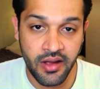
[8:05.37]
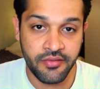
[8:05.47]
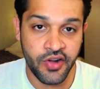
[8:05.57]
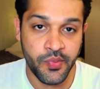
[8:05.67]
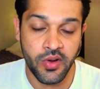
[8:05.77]

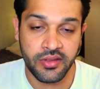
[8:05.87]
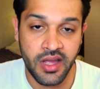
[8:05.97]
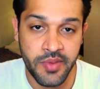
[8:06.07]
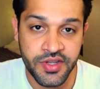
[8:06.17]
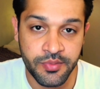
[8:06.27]
framework that
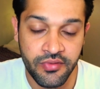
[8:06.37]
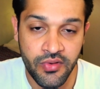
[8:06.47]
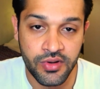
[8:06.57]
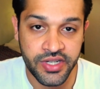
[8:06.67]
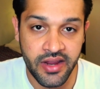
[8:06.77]
I mentioned
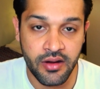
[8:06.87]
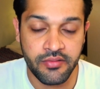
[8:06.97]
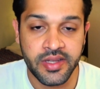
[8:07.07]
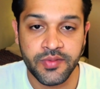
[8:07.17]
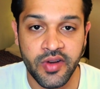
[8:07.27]
before, Django
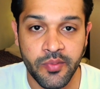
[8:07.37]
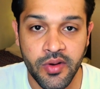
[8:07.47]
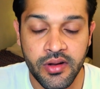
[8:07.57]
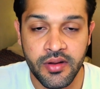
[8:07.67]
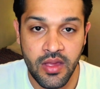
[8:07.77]
REST
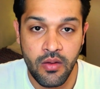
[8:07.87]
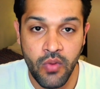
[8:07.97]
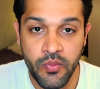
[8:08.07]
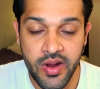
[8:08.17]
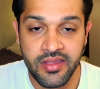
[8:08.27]
framework,
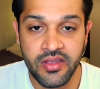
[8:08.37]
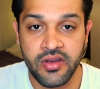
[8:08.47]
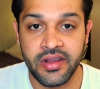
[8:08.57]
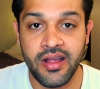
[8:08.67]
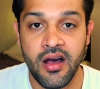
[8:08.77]
one way that you
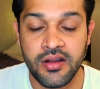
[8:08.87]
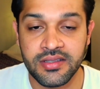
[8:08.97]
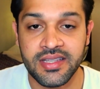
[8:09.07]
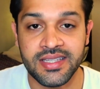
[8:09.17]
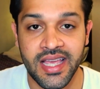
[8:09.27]
can
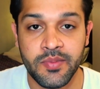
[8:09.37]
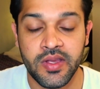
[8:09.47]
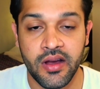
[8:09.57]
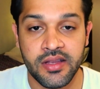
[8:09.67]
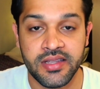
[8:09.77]
enhance these
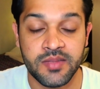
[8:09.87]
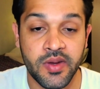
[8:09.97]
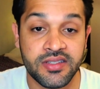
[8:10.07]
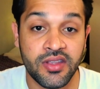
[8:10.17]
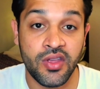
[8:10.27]
APIs is
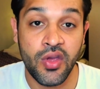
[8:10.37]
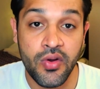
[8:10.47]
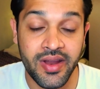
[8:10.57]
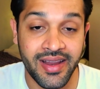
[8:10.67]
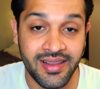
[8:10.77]
by
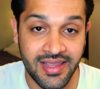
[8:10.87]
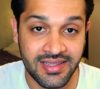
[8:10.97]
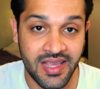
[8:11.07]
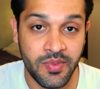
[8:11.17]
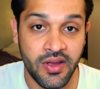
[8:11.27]
securing these
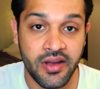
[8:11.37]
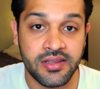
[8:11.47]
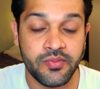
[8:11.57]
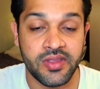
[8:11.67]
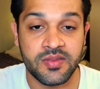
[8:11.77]

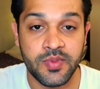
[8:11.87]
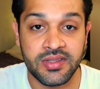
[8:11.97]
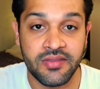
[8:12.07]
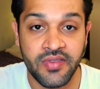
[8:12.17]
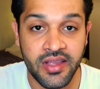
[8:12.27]
APIs with
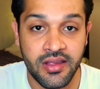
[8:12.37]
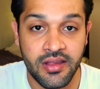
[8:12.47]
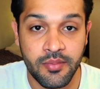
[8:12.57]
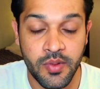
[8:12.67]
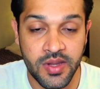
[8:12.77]
specific
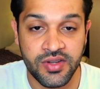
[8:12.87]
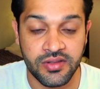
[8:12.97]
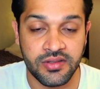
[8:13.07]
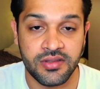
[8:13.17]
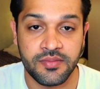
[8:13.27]
permissions.